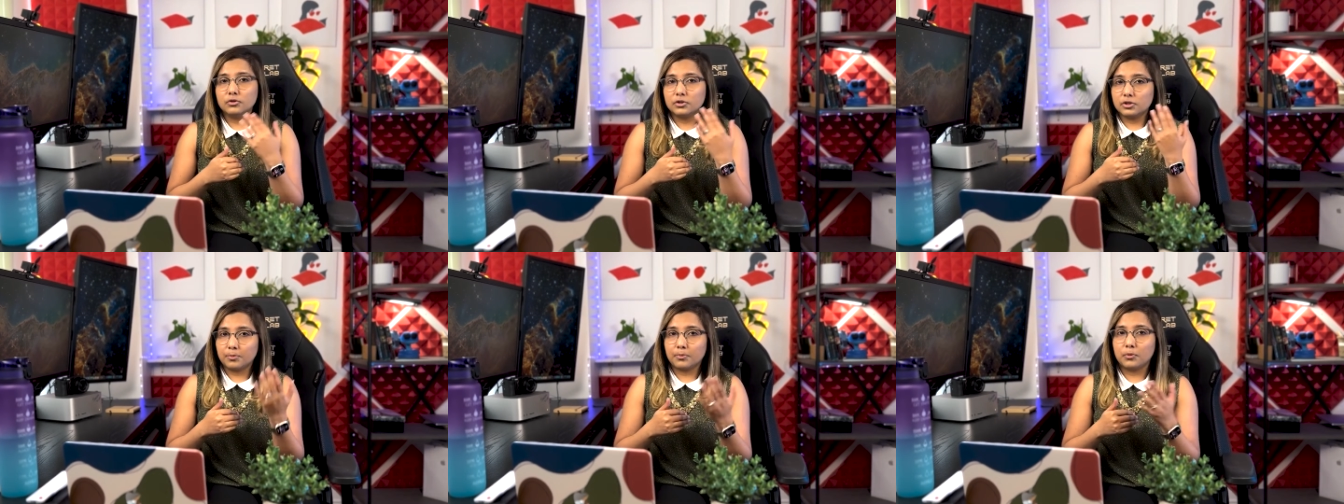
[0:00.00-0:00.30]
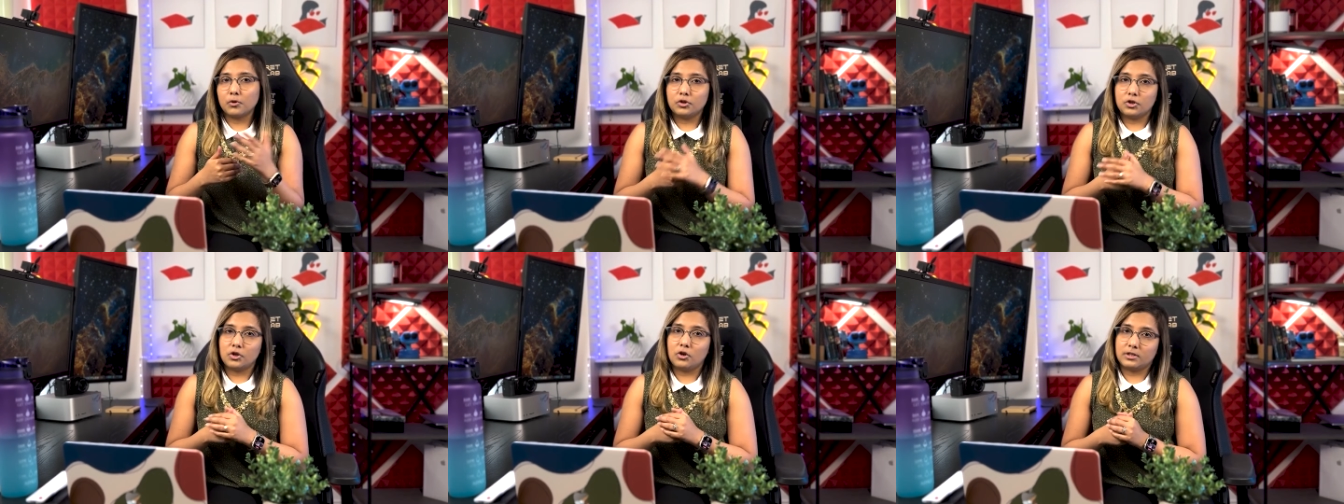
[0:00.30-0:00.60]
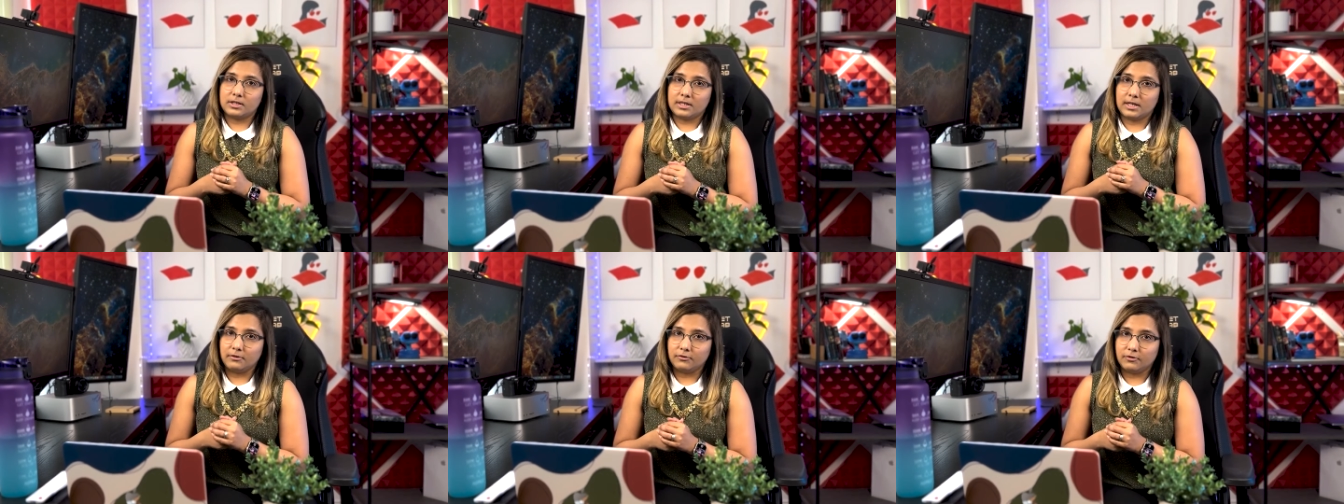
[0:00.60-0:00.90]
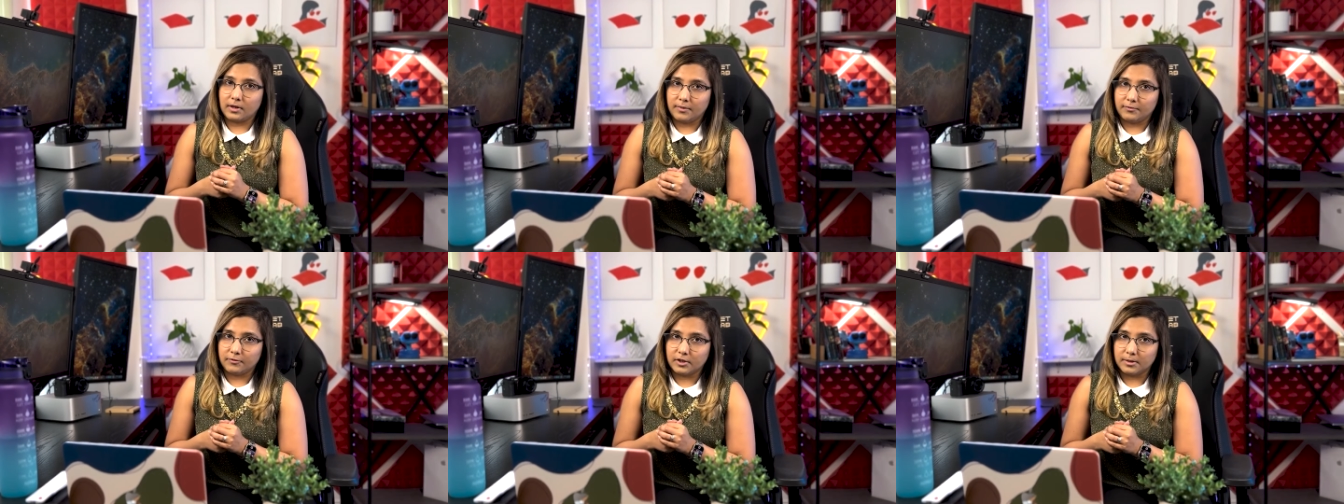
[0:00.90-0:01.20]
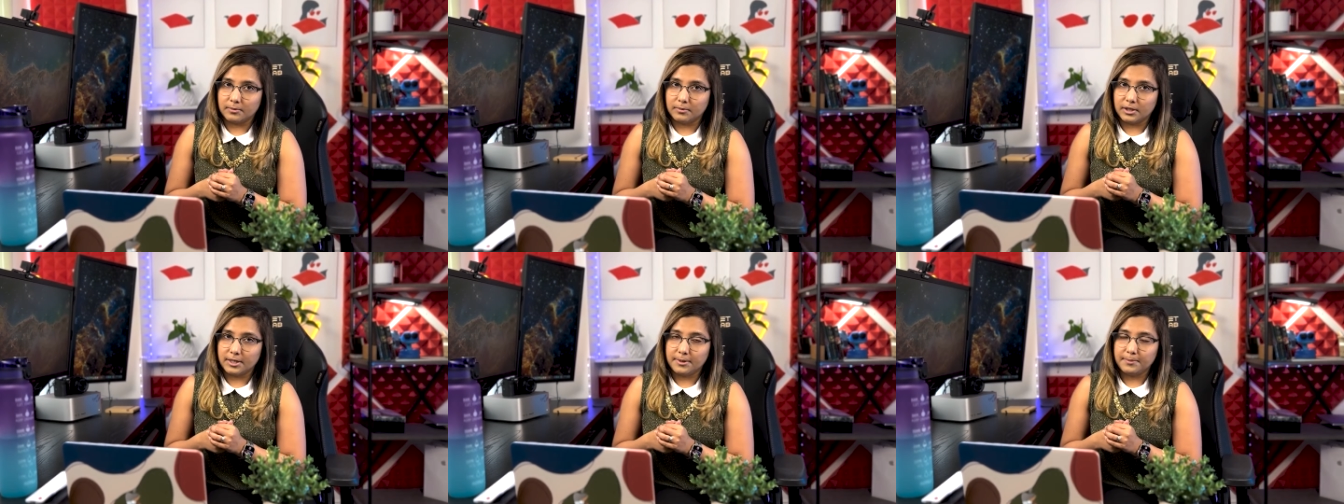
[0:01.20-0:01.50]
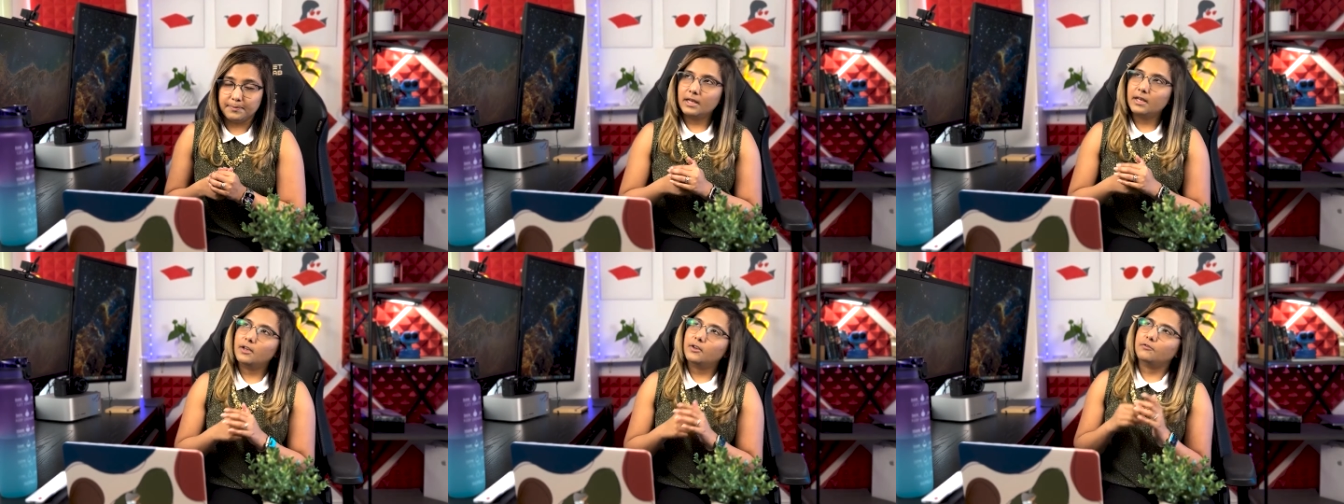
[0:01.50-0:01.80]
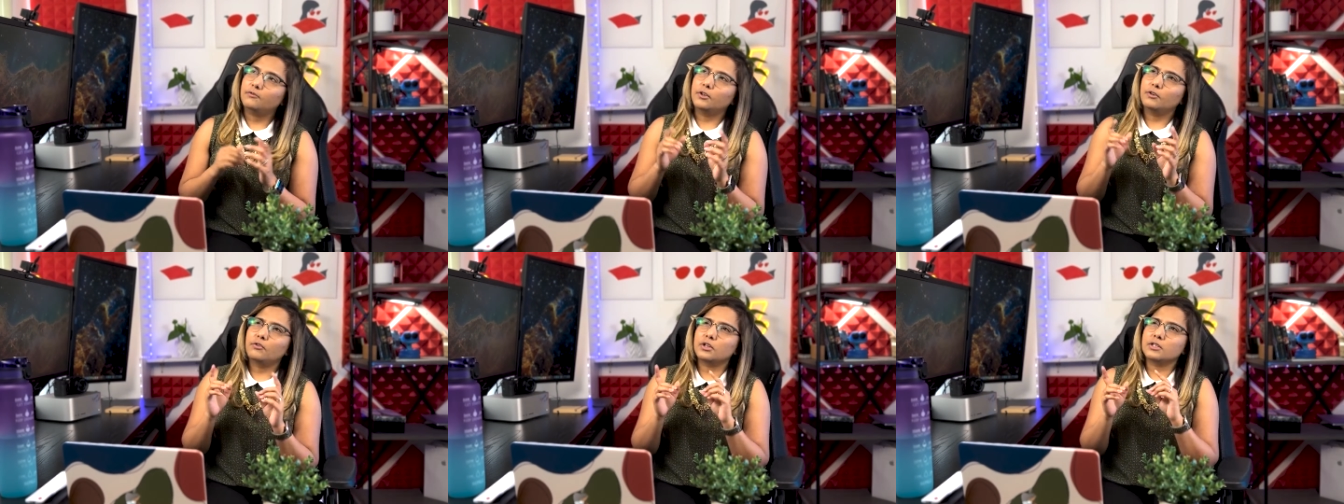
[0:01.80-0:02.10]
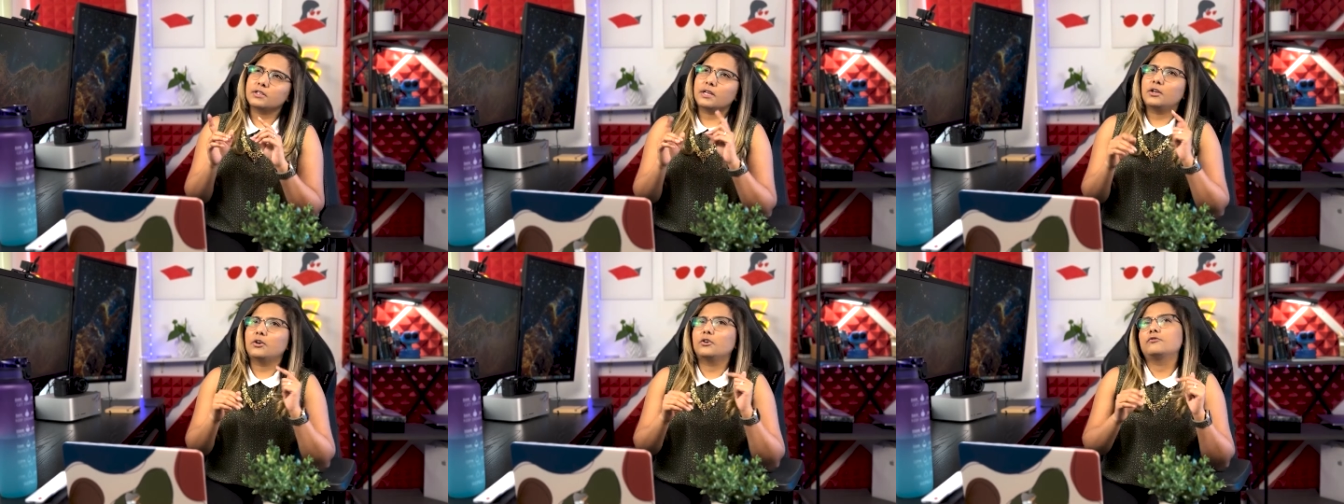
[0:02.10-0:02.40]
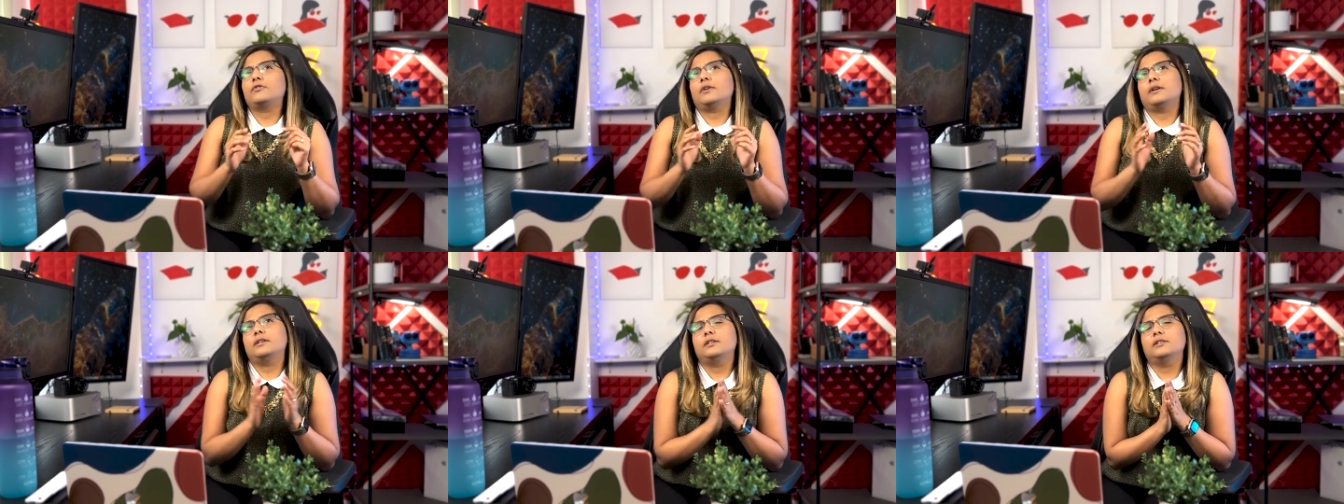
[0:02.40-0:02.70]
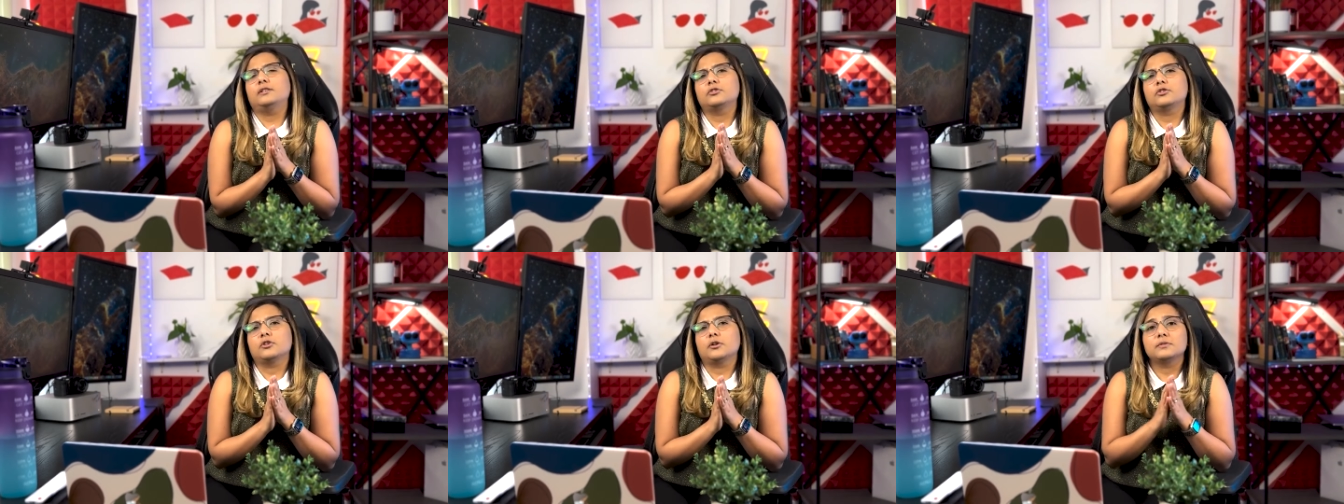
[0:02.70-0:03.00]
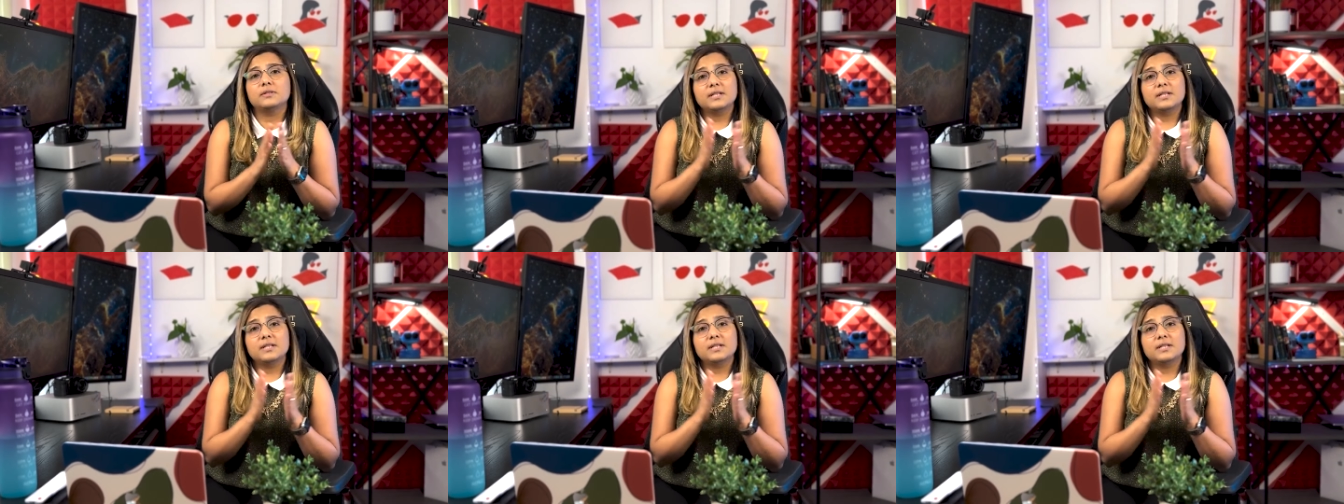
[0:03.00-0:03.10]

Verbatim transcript: support yourself comfortably where was I on finding the jobs?